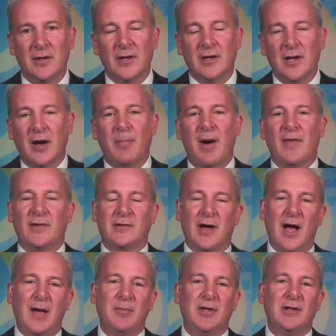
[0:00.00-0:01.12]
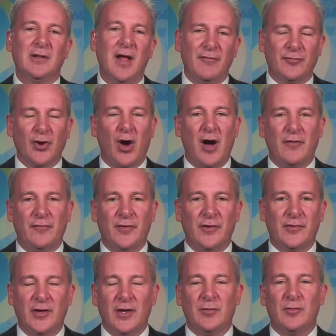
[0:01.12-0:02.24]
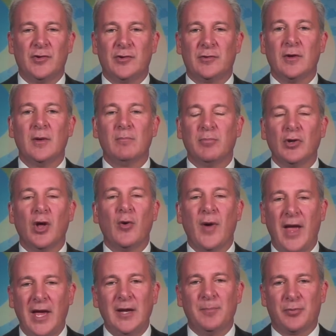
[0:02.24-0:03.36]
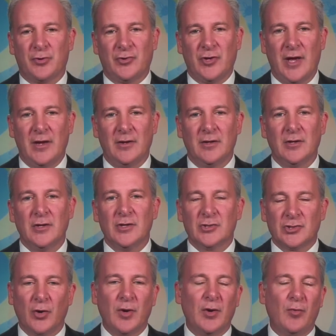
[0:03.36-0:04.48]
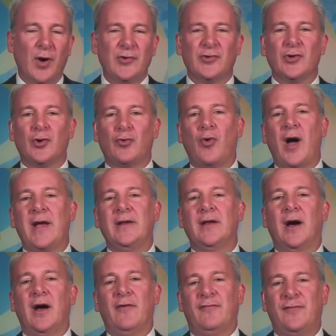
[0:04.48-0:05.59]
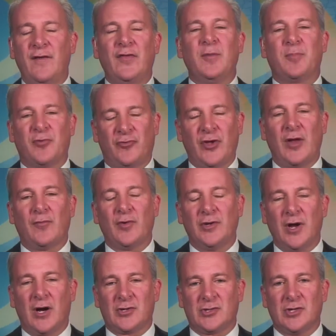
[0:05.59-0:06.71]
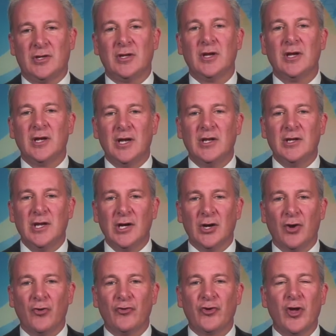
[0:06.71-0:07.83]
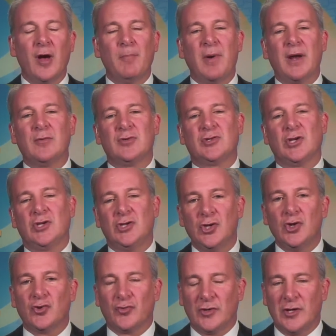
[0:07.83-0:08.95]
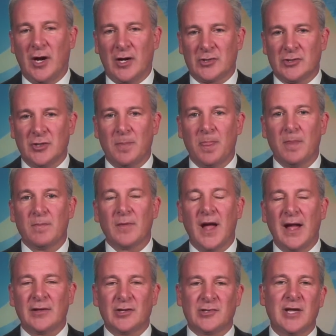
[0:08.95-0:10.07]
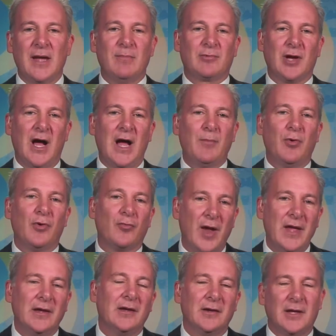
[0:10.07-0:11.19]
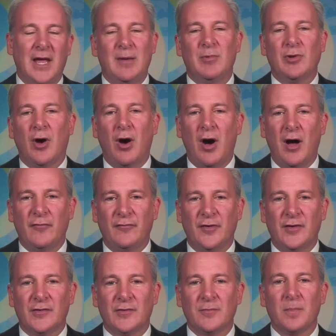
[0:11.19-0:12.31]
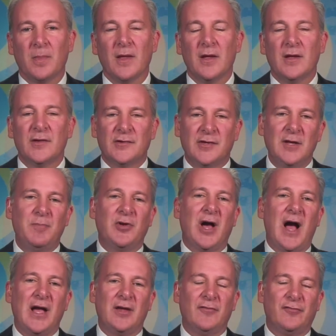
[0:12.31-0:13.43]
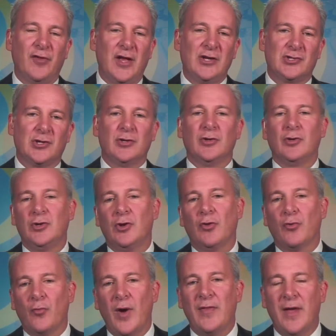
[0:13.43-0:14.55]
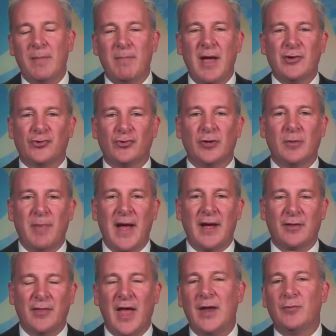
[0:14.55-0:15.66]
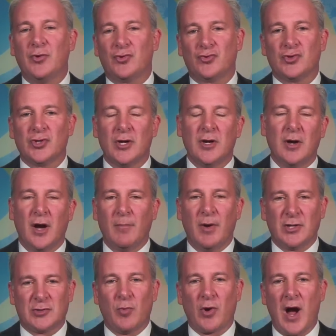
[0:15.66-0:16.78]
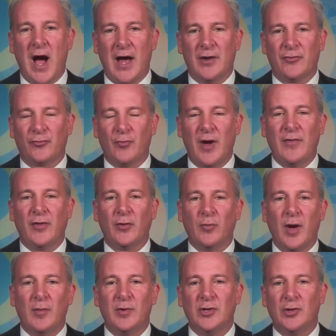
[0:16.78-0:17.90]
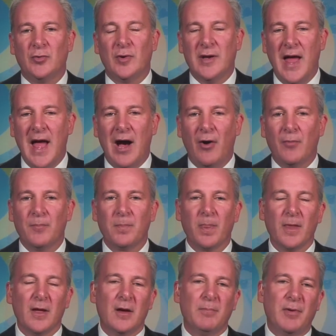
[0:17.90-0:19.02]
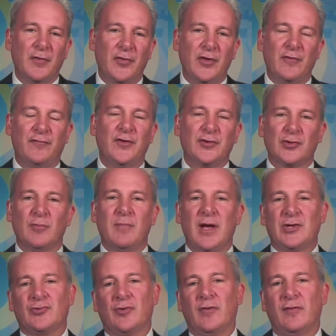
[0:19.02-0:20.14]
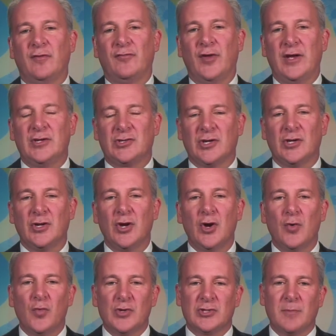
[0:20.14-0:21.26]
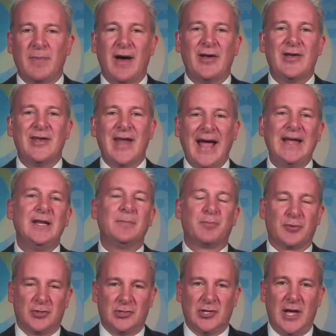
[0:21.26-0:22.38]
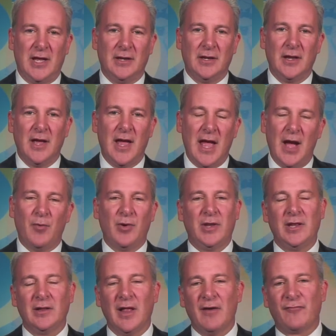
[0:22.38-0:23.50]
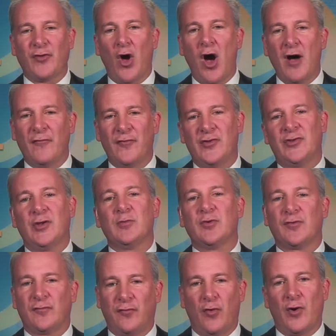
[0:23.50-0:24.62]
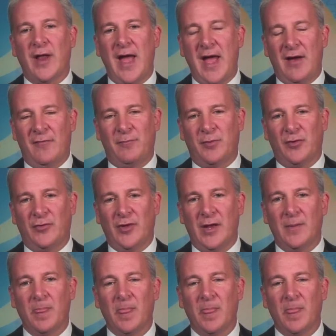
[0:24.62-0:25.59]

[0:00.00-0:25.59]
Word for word: Now, by the time he left office, it was below 8%. So it wasn't quite a 50% reduction in yields, but it was a huge reduction. At the same time, when Reagan came into office, CPI inflation, you know, the way they measured it back then, which was a much more honest way than the way we do it now, but the official measure of inflation was about 9%. And when he left office, it was 4.5%.